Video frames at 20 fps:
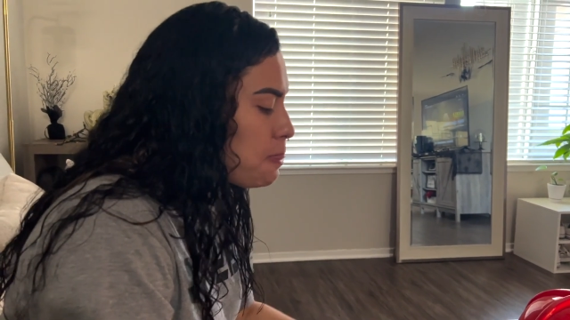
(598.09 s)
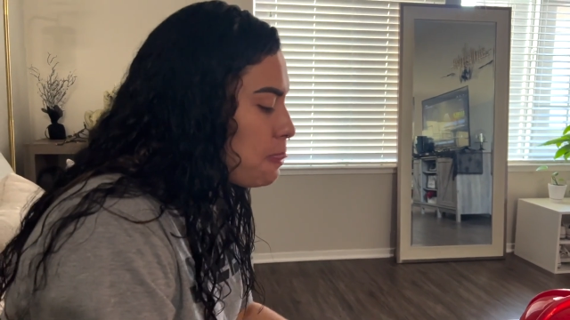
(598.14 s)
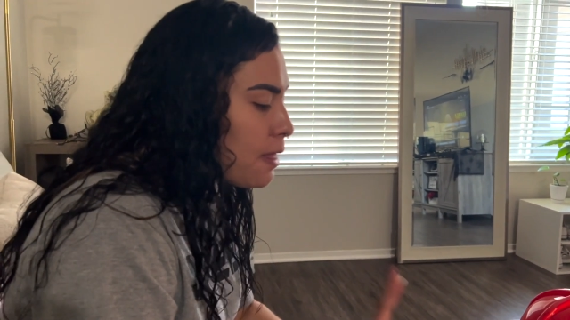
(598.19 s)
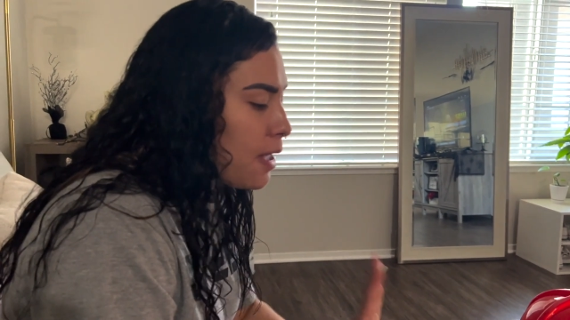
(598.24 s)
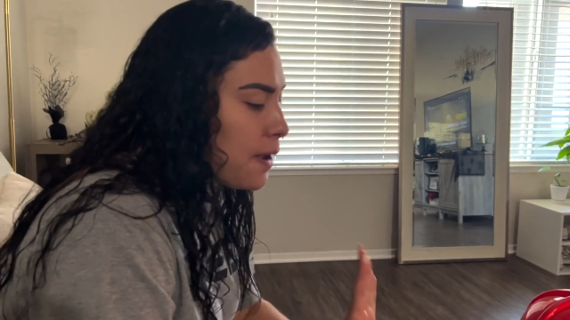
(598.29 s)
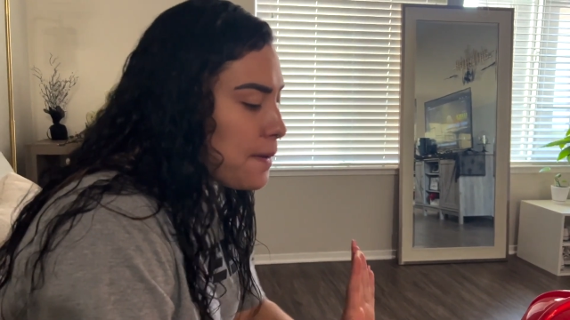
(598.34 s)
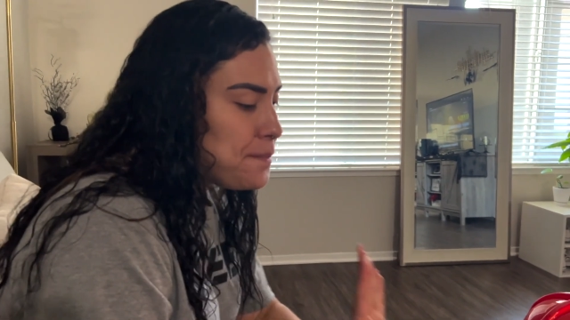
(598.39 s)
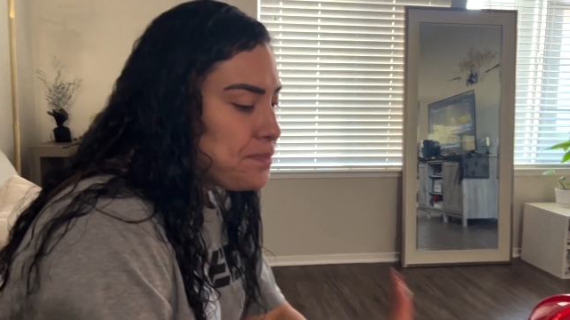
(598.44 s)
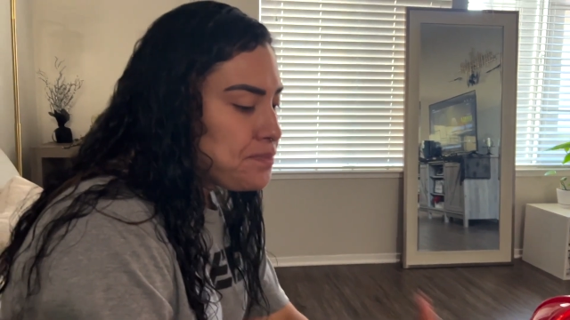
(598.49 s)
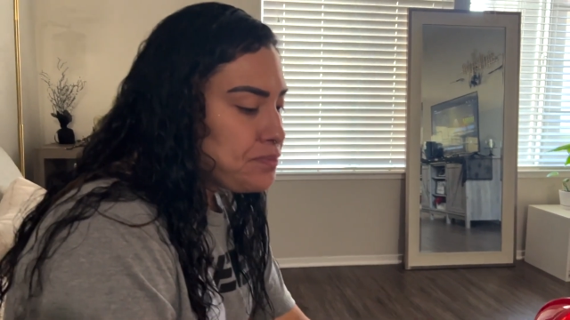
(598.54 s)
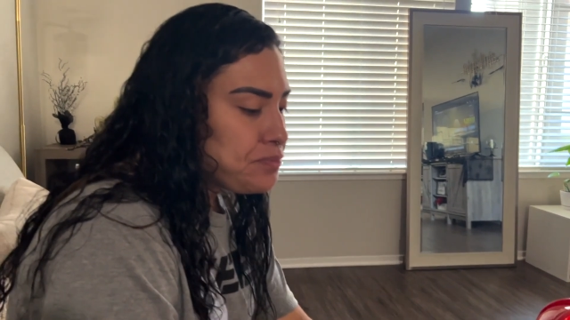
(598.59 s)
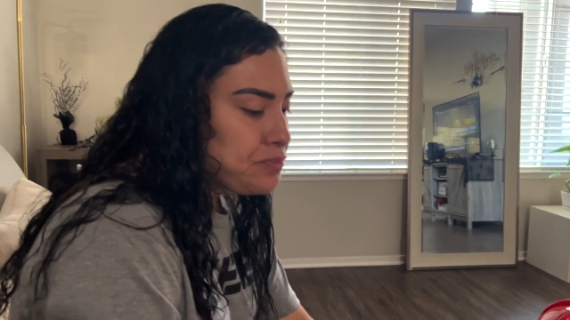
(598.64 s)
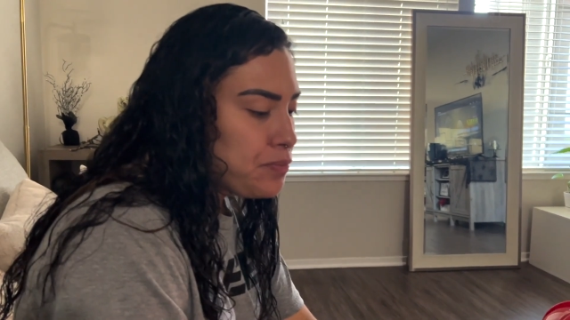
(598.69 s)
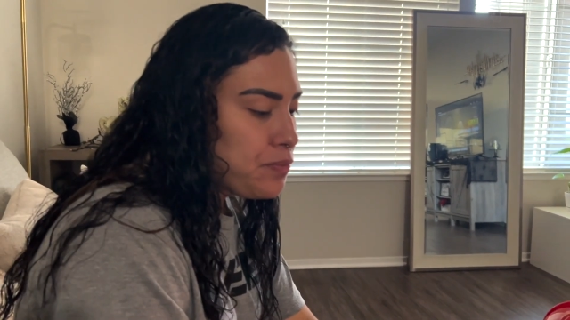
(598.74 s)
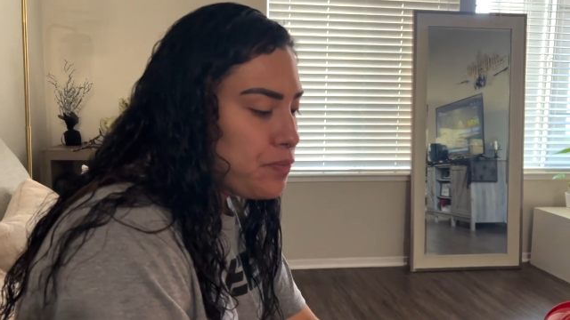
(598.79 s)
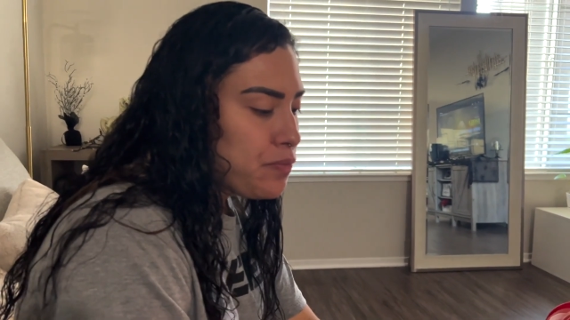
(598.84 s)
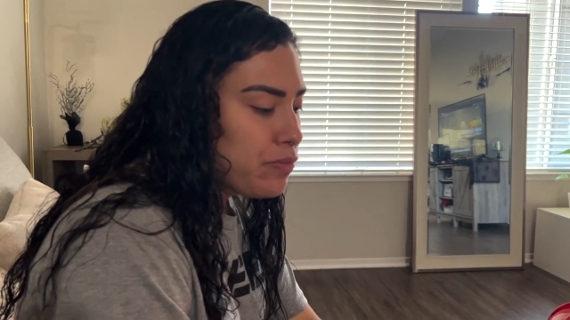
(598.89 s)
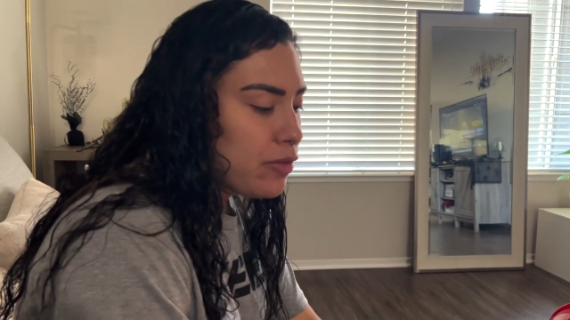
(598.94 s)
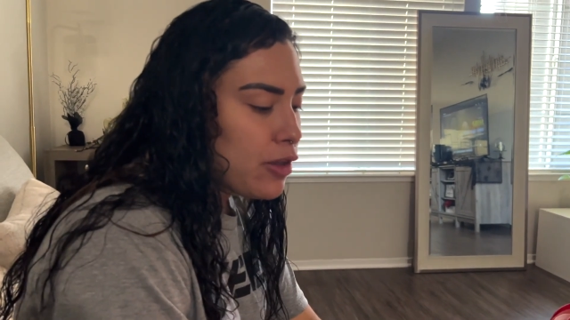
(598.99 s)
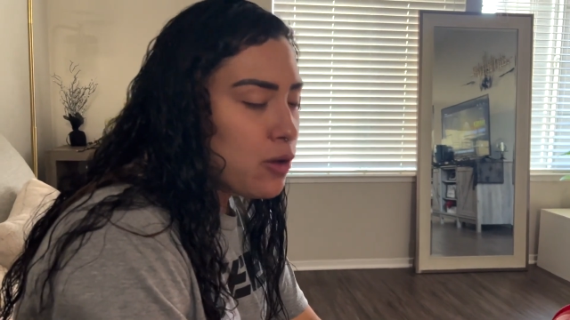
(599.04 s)
You
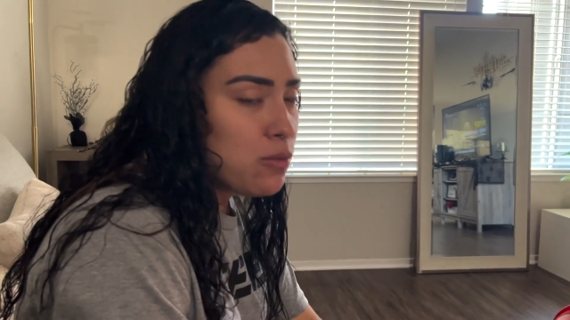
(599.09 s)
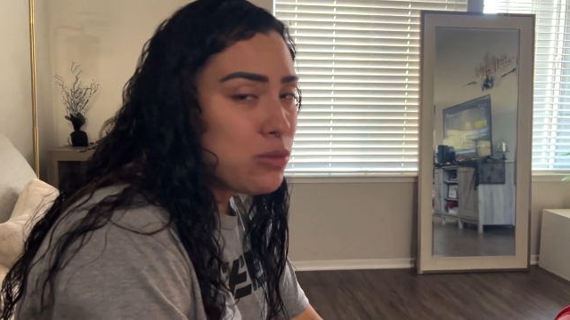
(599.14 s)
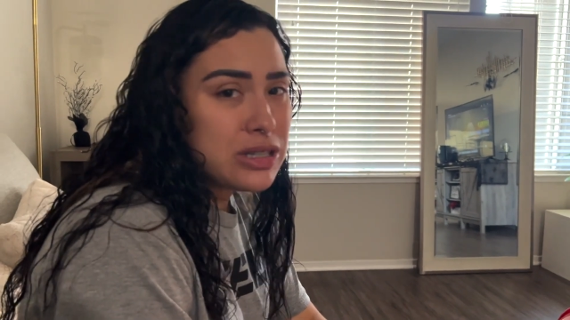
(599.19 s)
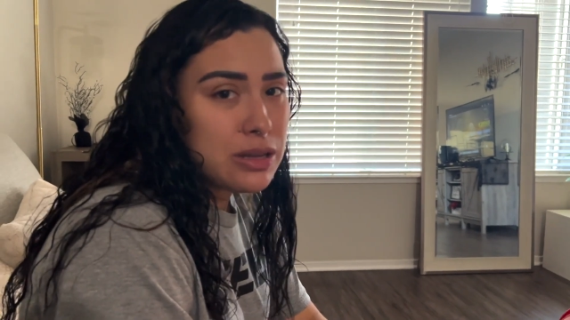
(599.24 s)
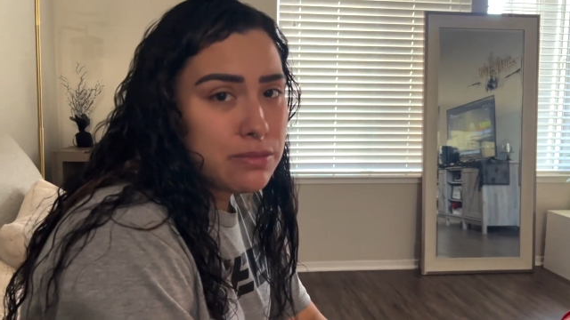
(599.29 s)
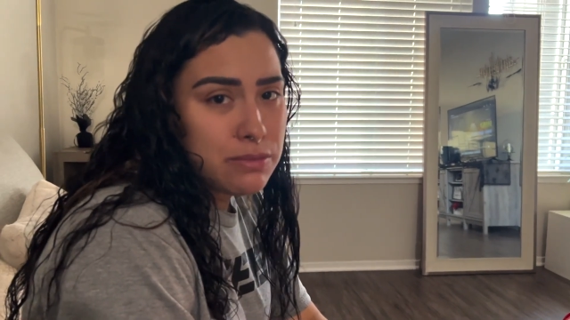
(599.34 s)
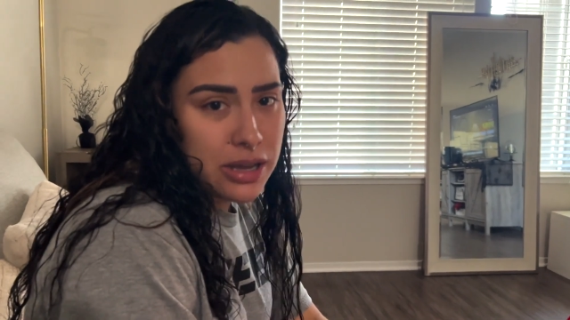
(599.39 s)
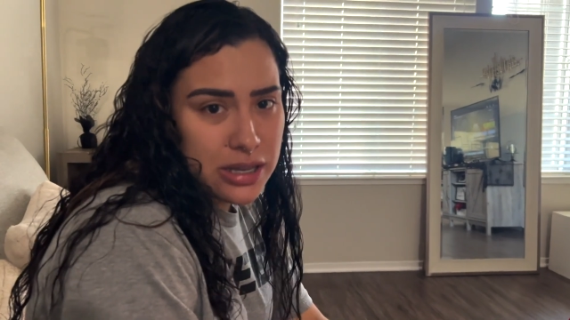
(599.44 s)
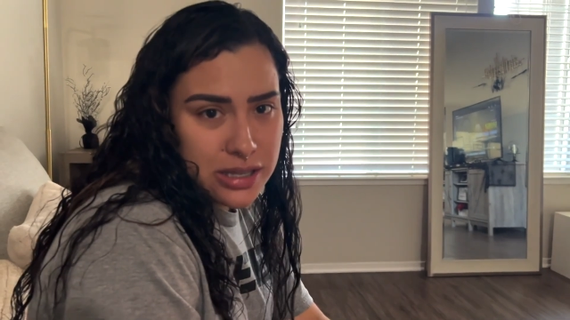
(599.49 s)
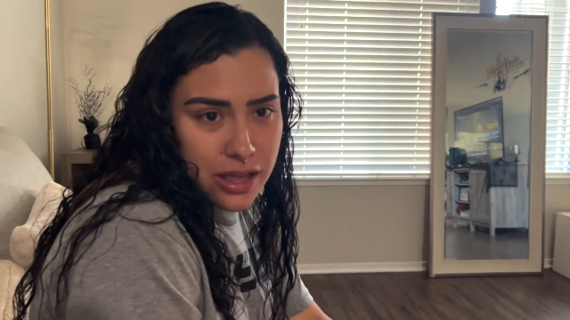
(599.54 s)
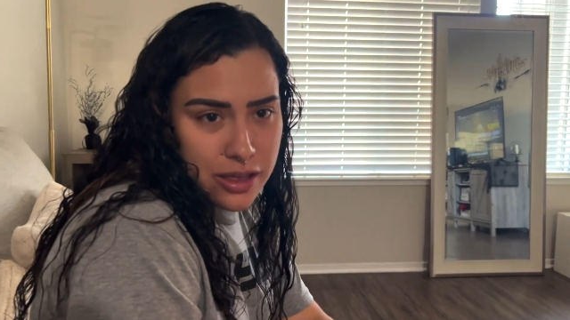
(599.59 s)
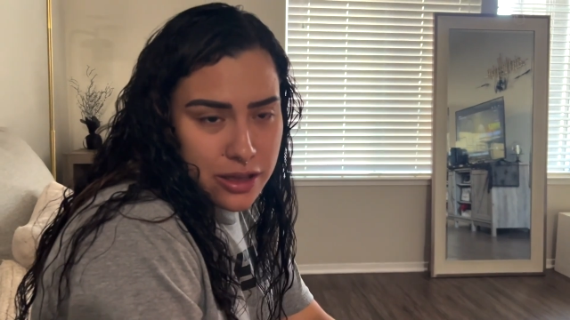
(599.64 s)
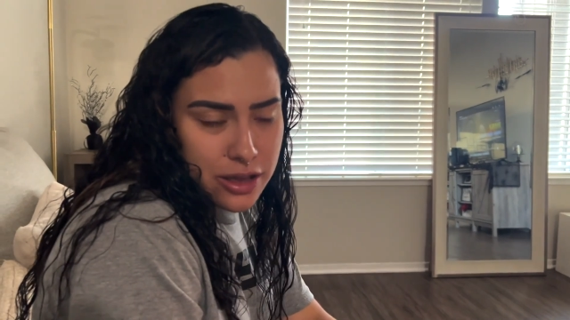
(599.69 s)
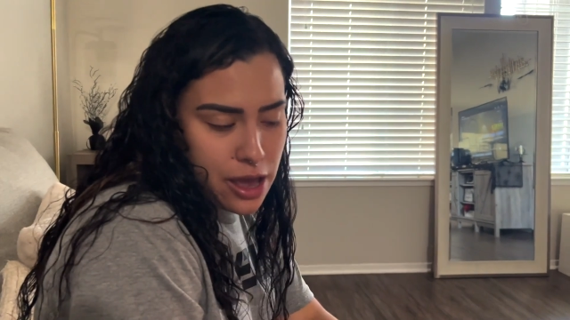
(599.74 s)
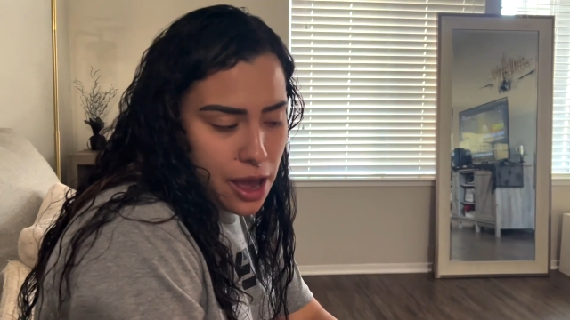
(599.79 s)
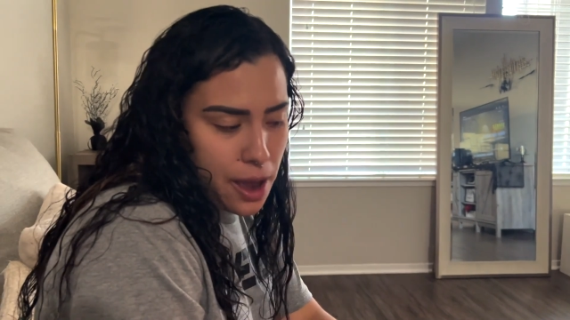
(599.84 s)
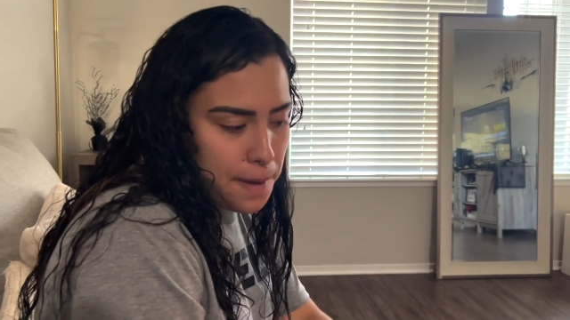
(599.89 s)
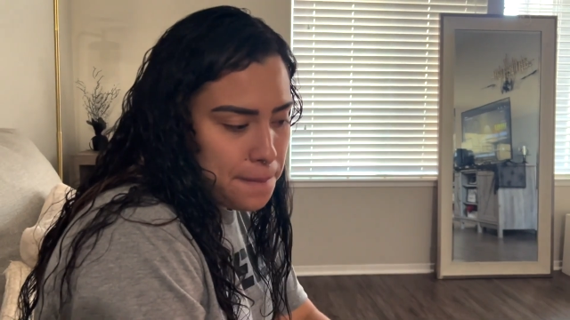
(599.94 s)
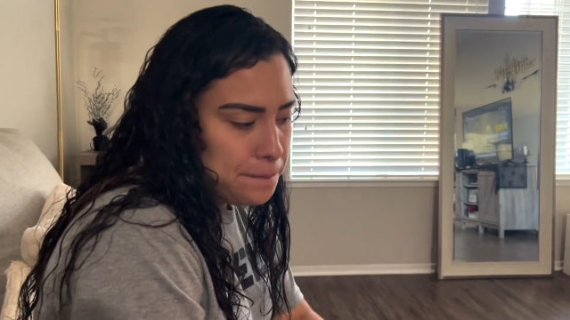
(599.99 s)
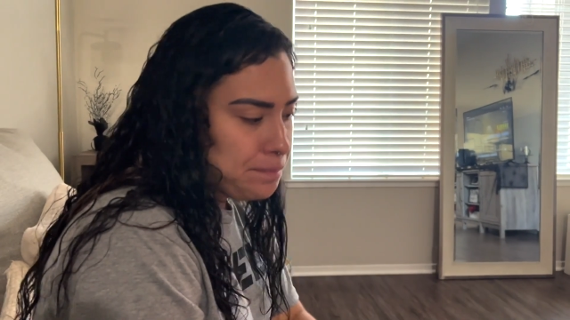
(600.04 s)
guys. With some
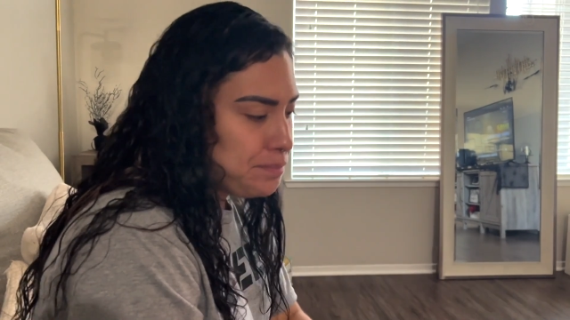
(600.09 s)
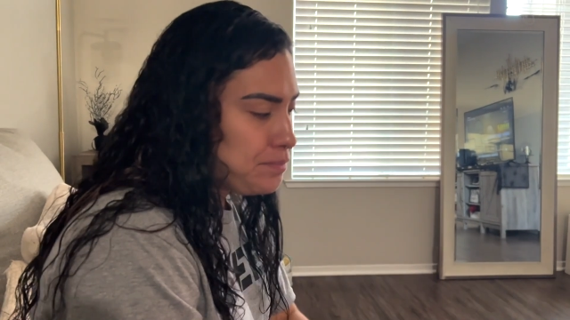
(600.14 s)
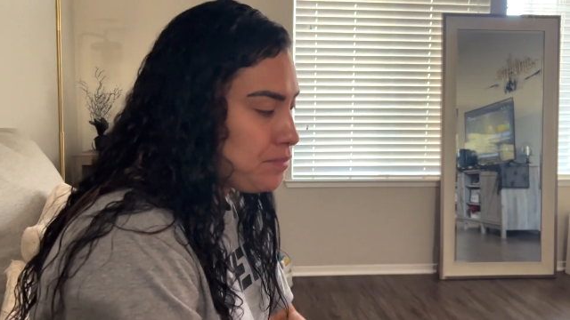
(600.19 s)
quesadilla.